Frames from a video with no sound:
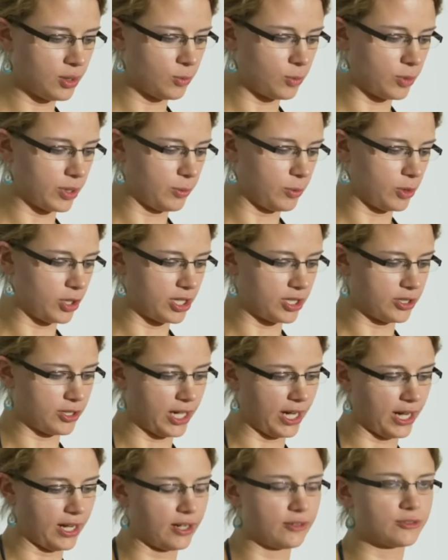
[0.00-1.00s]
we want to
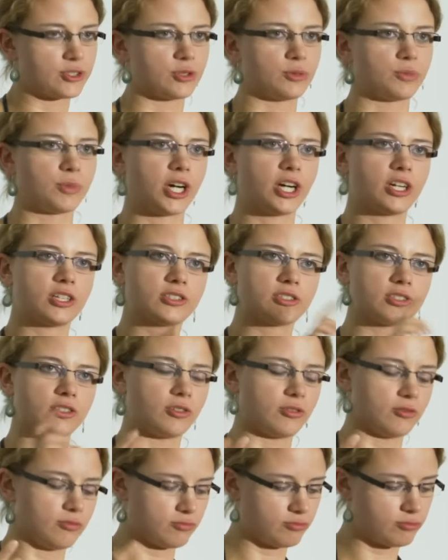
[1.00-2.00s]
have bars,
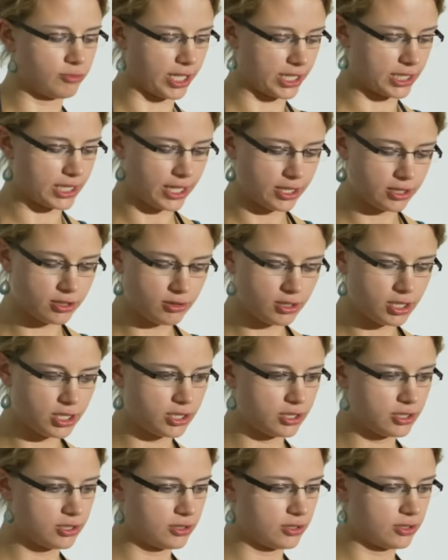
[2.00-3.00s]
so
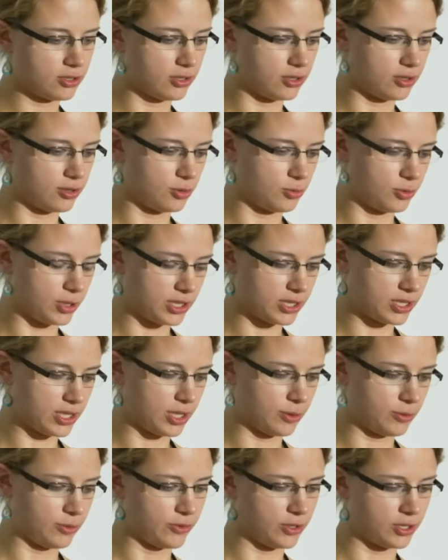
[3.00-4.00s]
rectangulars. So we
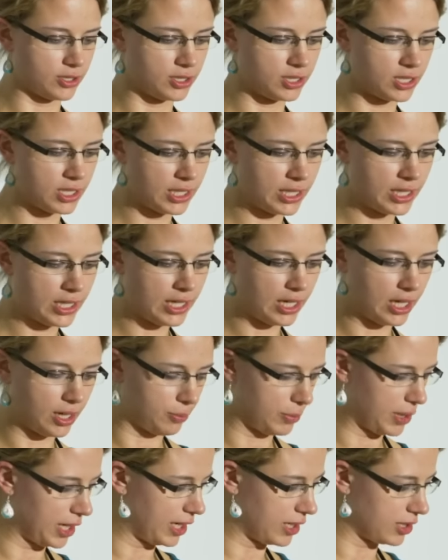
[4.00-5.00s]
say we want to
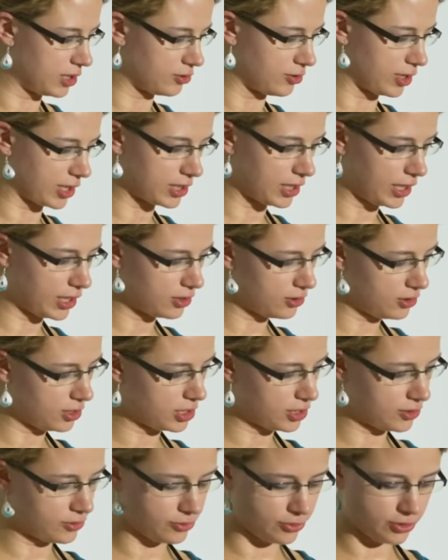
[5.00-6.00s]
append a
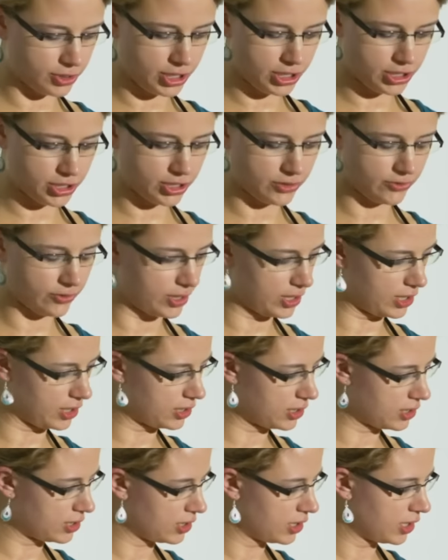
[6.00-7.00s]
rectangular for each of
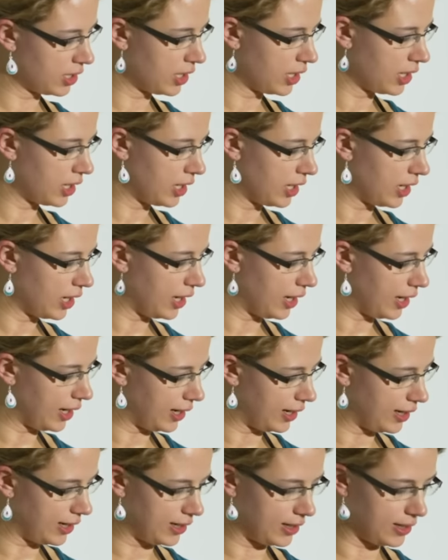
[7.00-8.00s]
this,
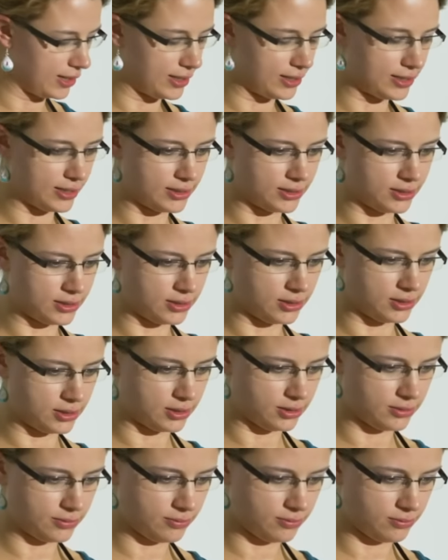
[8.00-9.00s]
and